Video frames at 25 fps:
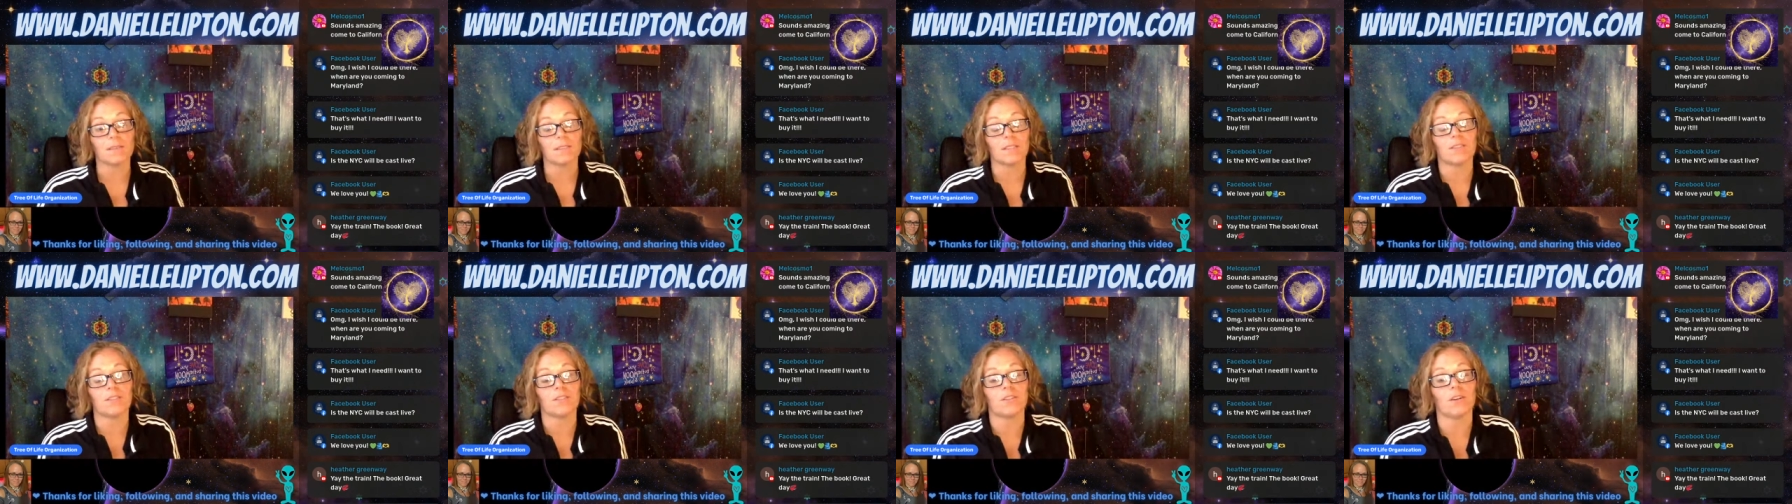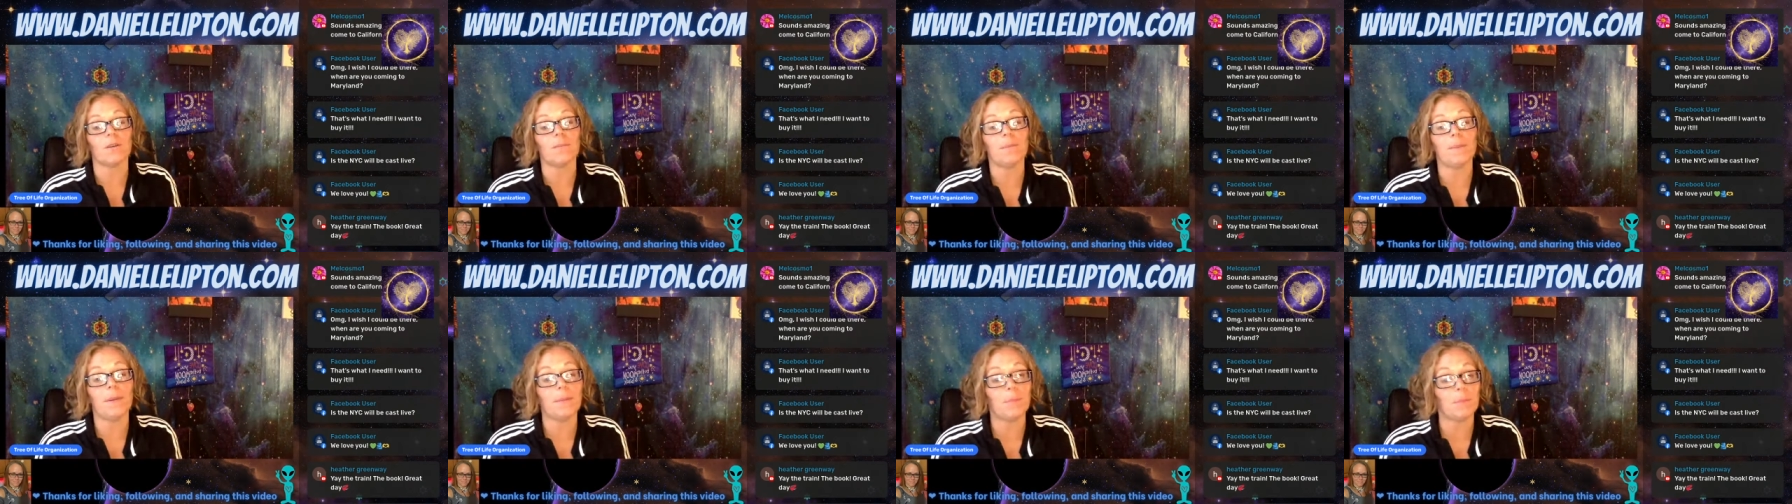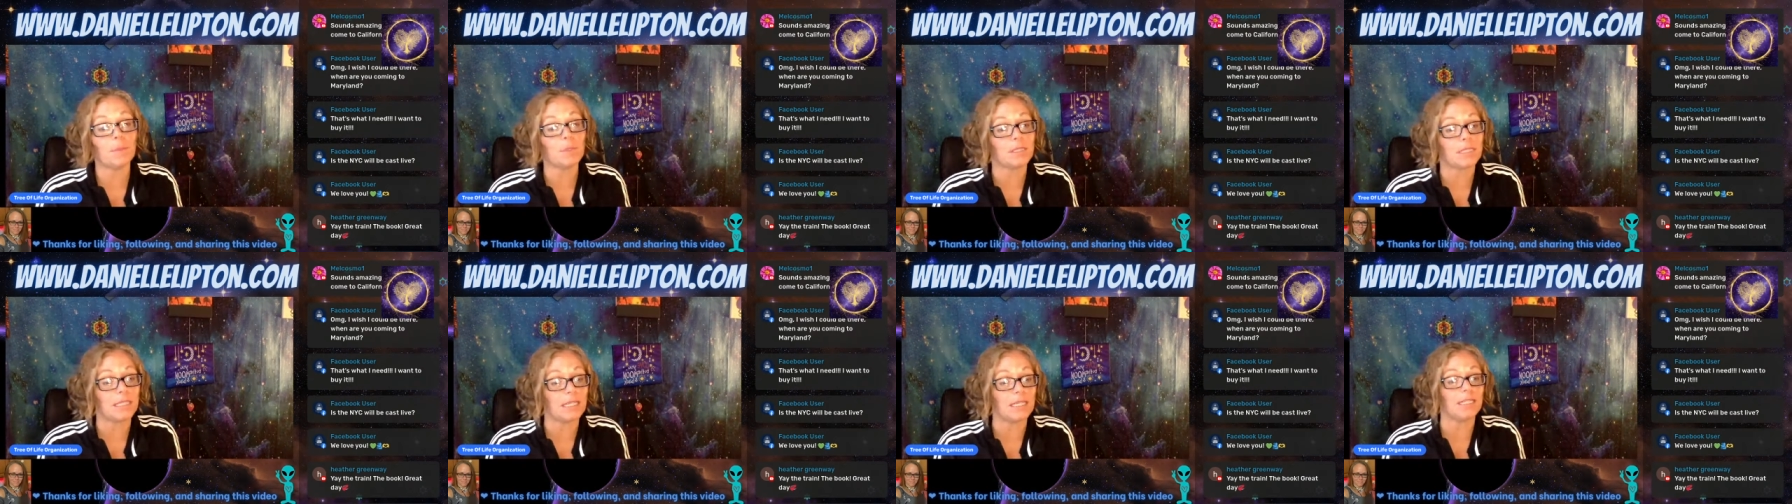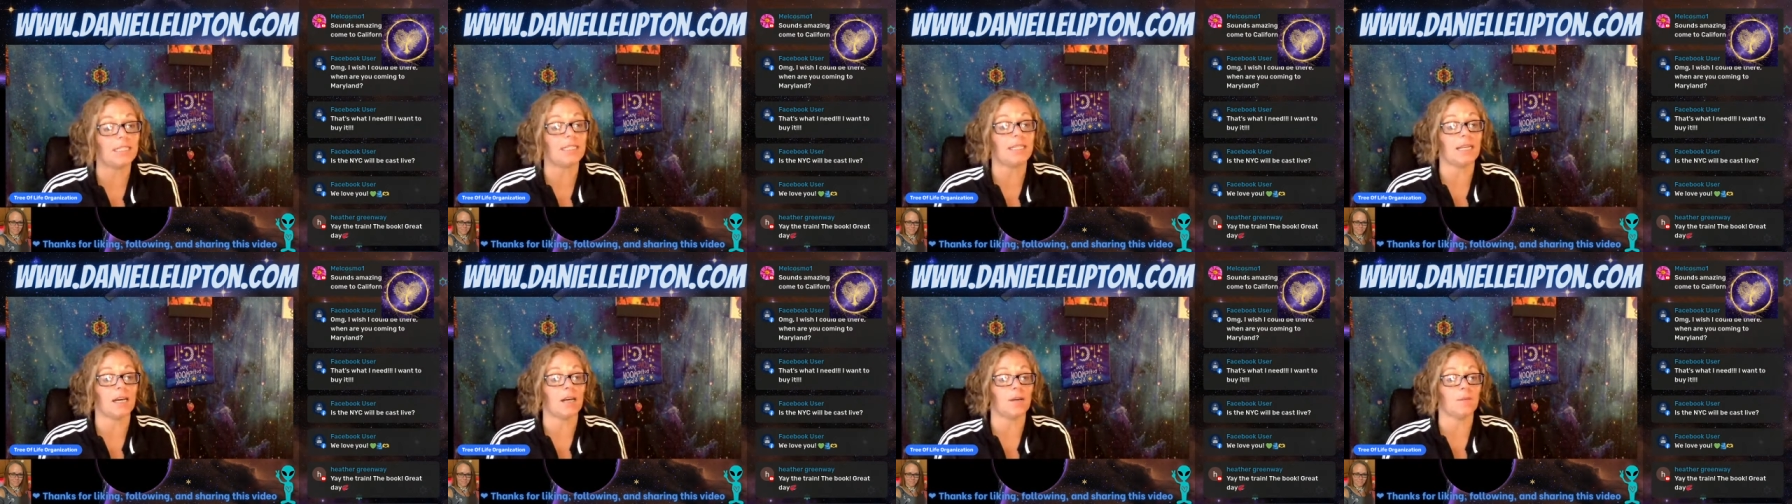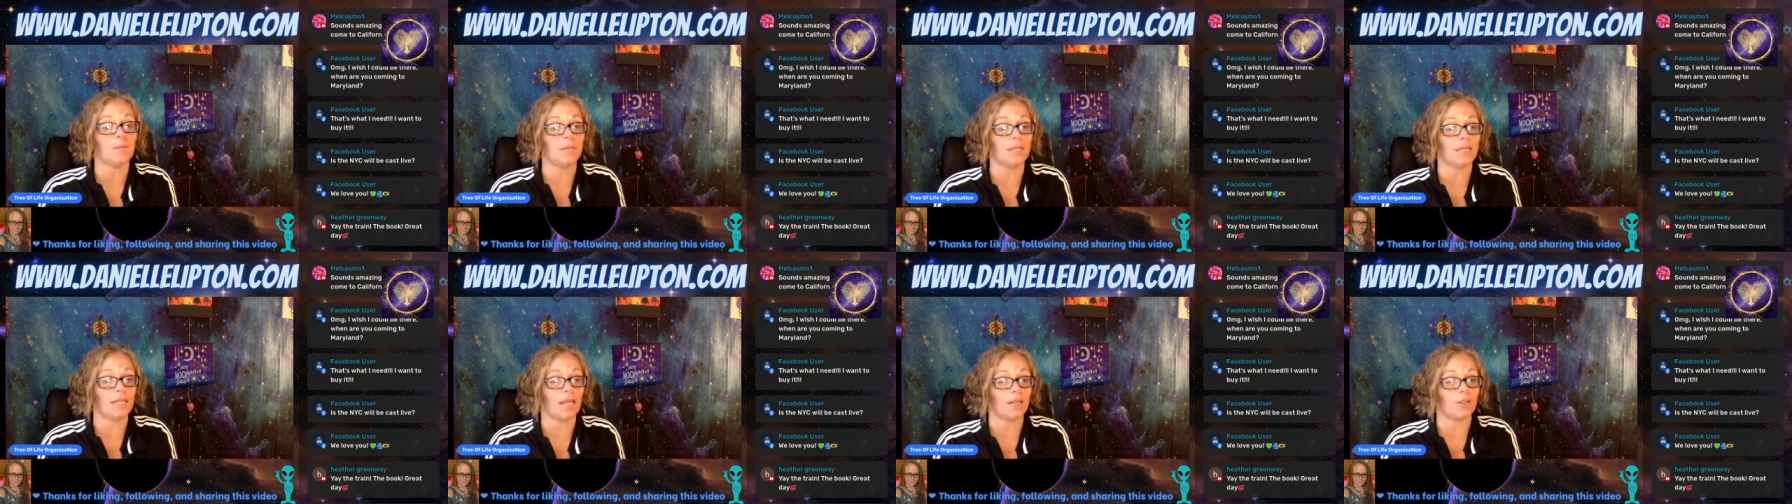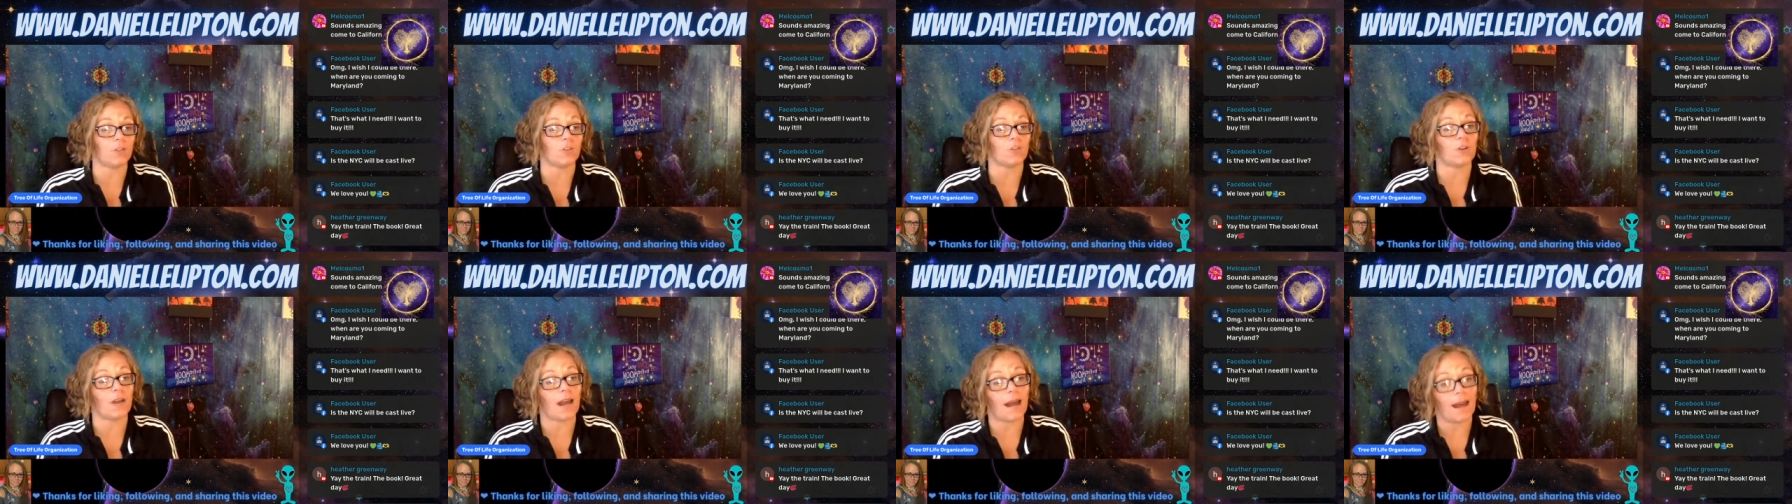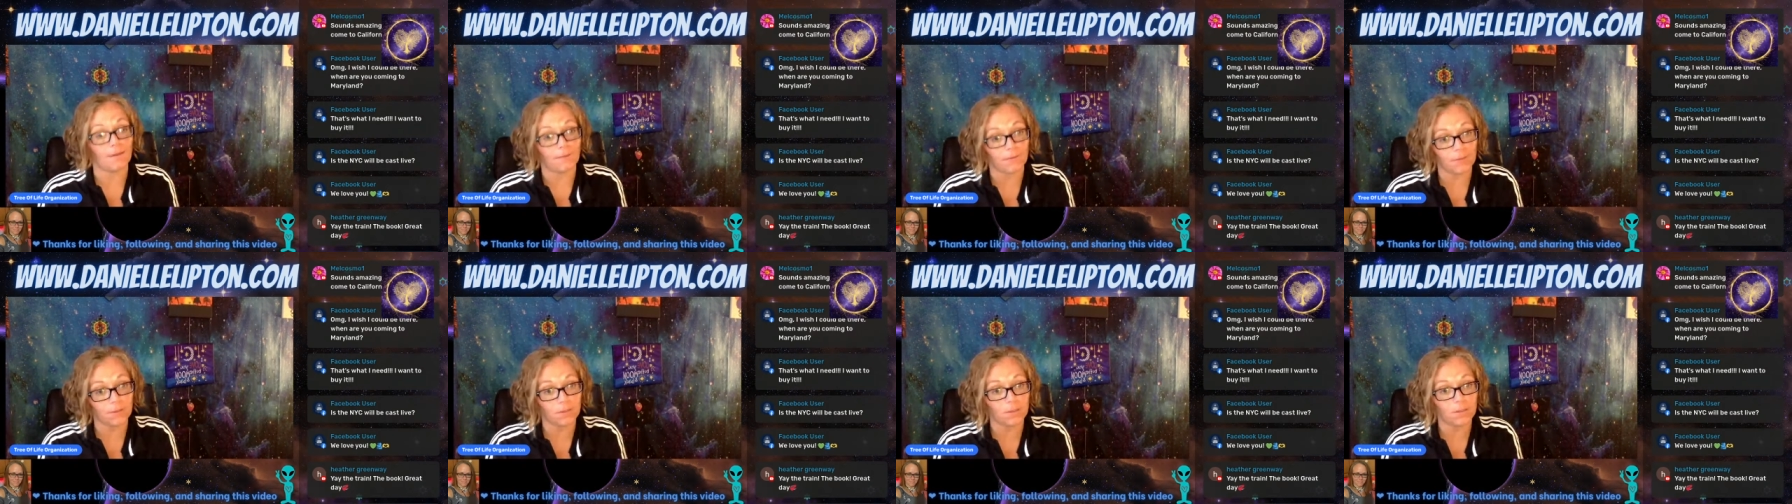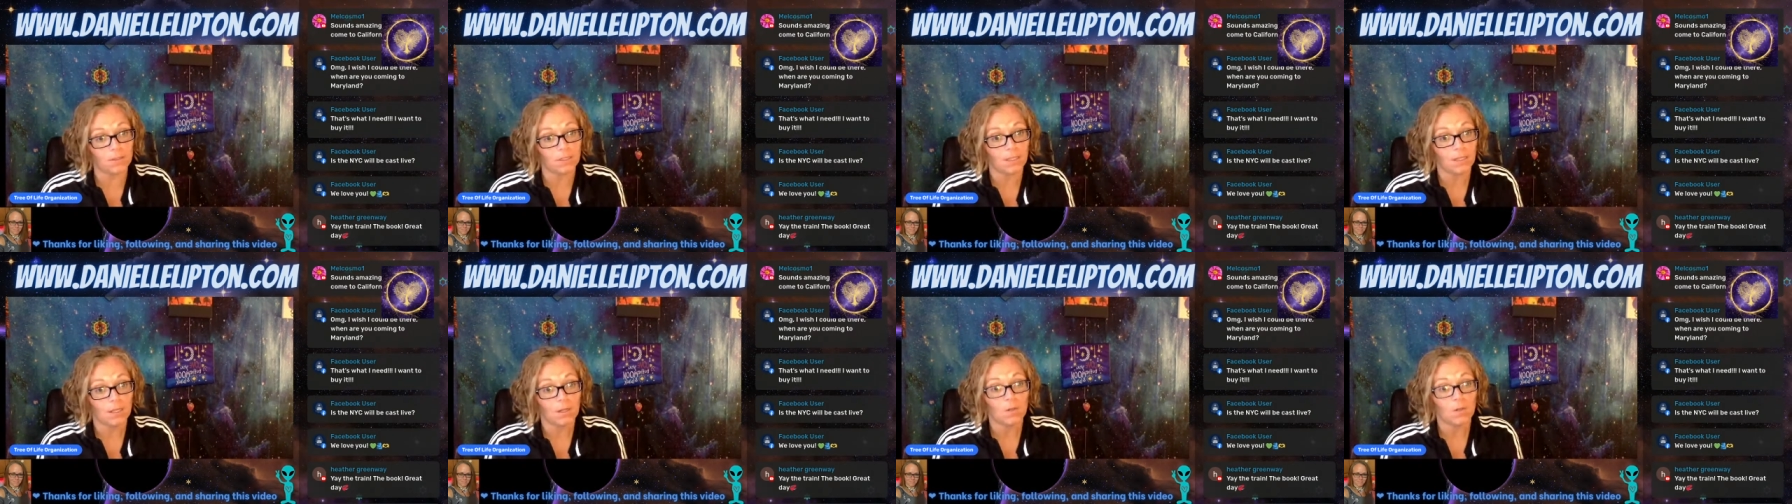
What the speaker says: the star people did tell me that travel